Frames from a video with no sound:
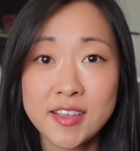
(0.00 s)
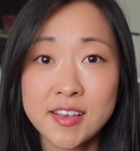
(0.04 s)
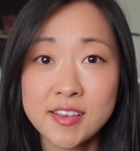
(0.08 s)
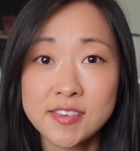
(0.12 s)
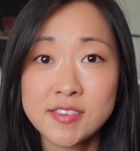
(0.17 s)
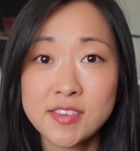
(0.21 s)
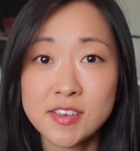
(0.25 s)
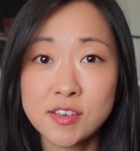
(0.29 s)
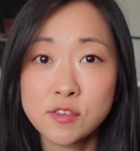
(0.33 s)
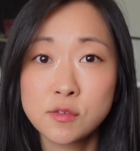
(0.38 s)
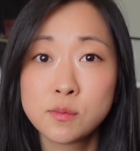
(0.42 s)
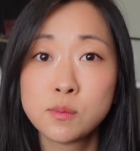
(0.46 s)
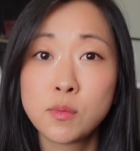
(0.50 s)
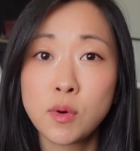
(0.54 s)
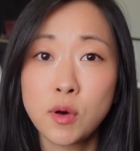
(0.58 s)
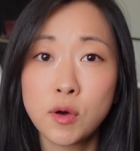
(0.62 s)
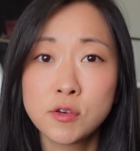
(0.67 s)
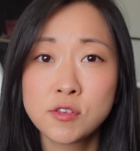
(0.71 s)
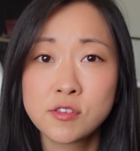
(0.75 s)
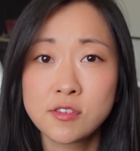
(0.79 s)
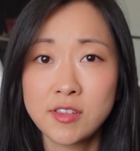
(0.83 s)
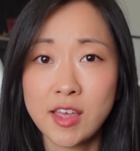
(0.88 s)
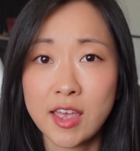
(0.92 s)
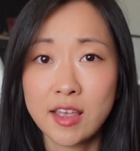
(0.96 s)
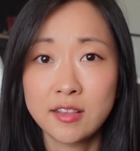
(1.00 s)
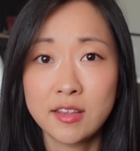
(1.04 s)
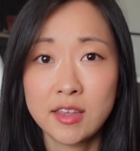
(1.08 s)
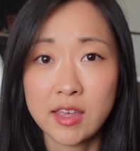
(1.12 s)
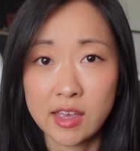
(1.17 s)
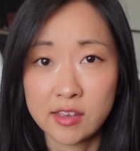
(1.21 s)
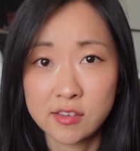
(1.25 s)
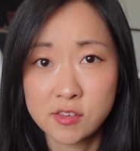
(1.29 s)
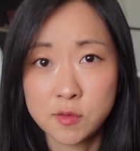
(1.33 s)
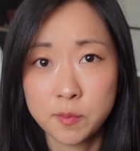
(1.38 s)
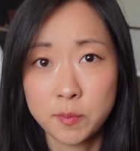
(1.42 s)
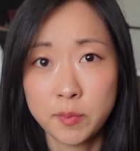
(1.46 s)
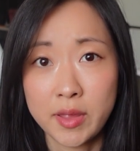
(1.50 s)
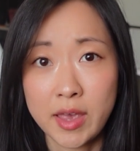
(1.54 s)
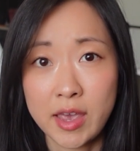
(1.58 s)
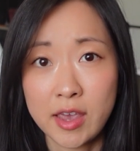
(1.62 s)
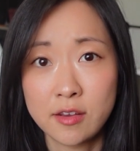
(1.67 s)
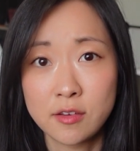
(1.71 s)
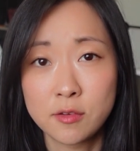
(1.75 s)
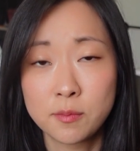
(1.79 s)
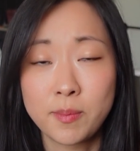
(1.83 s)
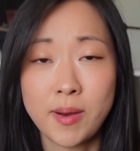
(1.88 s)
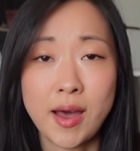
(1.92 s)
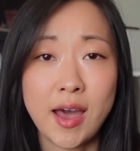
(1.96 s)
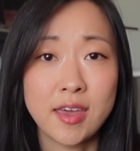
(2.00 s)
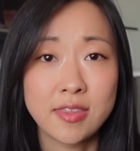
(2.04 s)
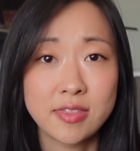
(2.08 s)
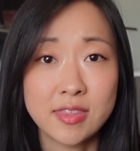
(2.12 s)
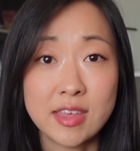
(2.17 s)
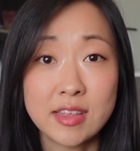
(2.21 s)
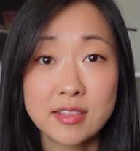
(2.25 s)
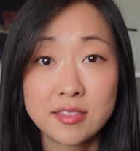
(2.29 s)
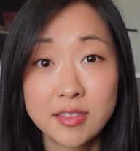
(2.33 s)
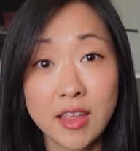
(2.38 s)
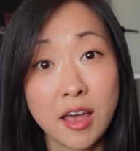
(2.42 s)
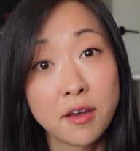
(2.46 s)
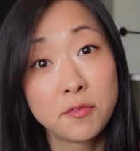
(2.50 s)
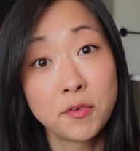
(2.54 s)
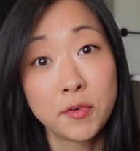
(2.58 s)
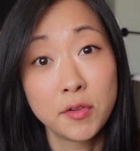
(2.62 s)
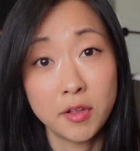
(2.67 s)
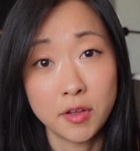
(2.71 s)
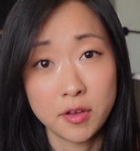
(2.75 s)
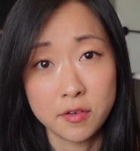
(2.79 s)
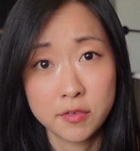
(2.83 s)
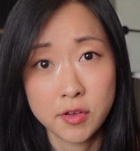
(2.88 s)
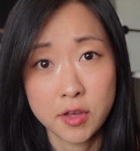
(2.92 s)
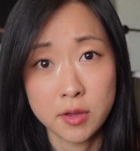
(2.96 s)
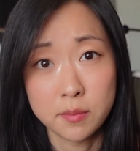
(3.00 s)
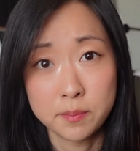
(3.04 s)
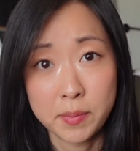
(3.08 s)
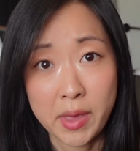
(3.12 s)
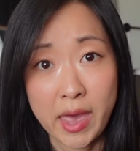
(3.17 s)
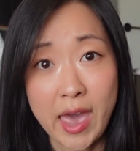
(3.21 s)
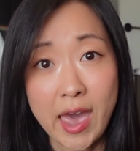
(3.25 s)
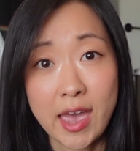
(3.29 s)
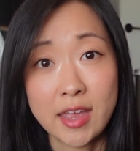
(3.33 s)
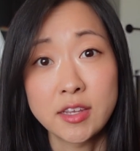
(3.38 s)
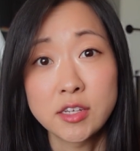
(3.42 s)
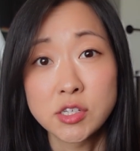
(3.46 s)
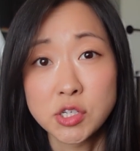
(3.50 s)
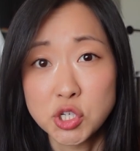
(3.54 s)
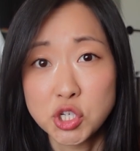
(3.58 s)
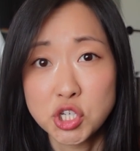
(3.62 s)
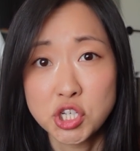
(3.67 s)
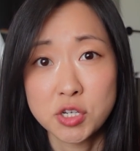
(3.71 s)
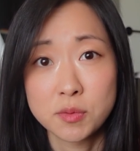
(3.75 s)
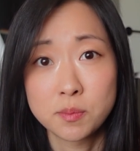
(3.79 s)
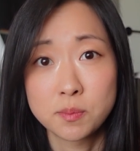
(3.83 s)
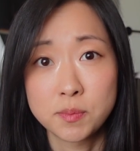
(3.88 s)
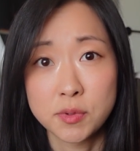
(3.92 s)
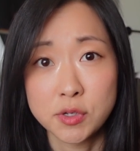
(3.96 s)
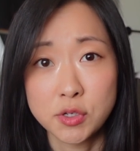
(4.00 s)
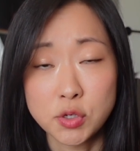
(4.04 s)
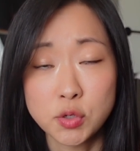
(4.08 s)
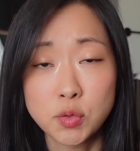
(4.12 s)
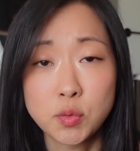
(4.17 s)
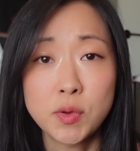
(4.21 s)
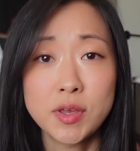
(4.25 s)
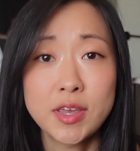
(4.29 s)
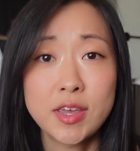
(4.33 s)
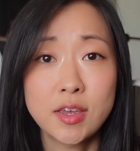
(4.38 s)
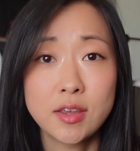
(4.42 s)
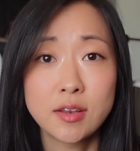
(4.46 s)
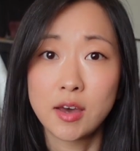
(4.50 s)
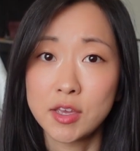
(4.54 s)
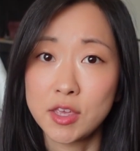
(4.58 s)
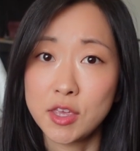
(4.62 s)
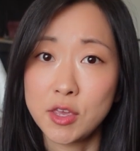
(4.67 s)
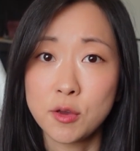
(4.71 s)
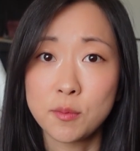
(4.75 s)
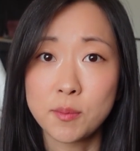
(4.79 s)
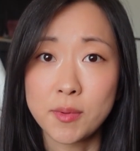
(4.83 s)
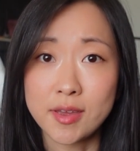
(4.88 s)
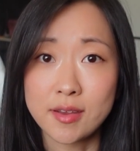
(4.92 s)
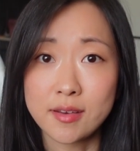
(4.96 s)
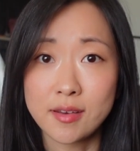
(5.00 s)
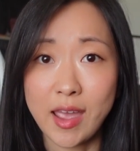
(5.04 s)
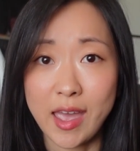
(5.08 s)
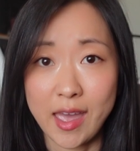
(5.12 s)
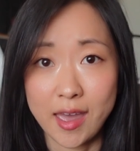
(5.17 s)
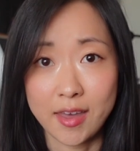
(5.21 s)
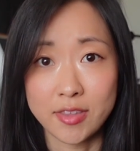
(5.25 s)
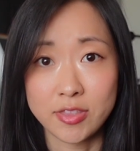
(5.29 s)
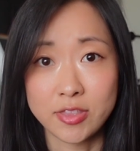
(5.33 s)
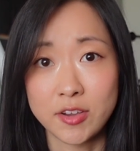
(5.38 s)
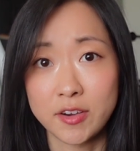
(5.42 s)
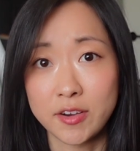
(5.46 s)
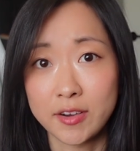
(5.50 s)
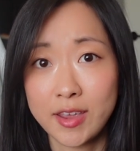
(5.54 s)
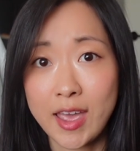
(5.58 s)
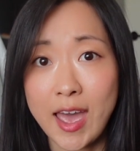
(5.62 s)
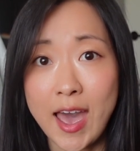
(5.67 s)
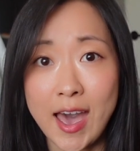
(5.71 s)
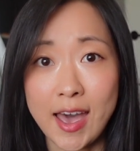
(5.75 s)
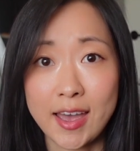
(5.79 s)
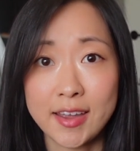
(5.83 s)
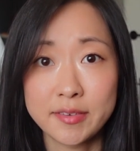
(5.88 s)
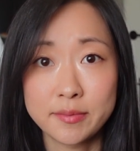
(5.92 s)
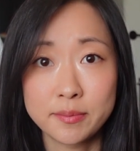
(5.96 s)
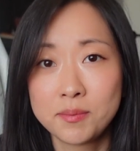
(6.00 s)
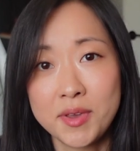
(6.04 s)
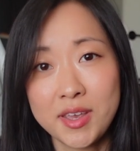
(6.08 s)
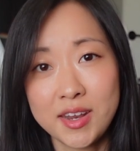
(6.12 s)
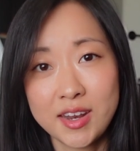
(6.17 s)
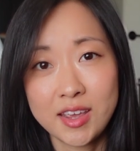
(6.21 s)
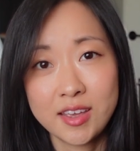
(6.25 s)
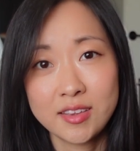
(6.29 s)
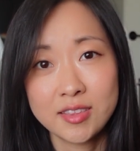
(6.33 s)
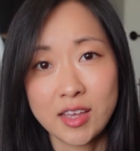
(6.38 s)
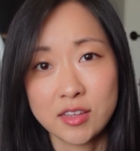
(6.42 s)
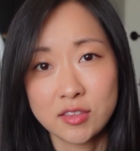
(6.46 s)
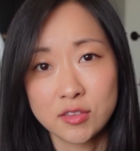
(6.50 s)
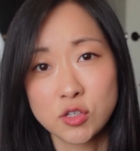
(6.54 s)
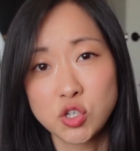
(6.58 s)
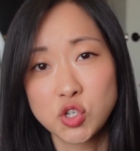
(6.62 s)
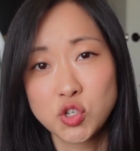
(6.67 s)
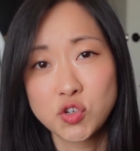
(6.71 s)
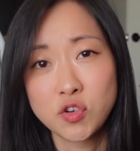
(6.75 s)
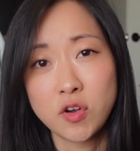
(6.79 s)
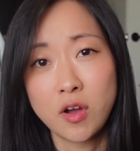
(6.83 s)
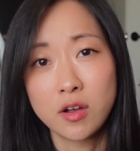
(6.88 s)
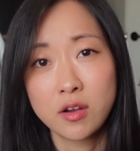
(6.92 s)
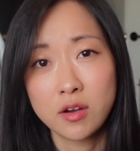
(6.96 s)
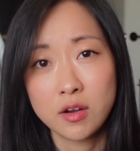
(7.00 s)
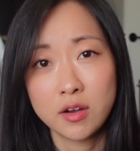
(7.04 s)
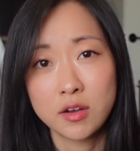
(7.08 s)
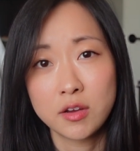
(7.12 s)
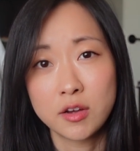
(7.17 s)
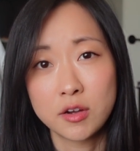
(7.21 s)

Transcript: this is most likely explained by the level of companionship between a human and their cat, meaning that the stronger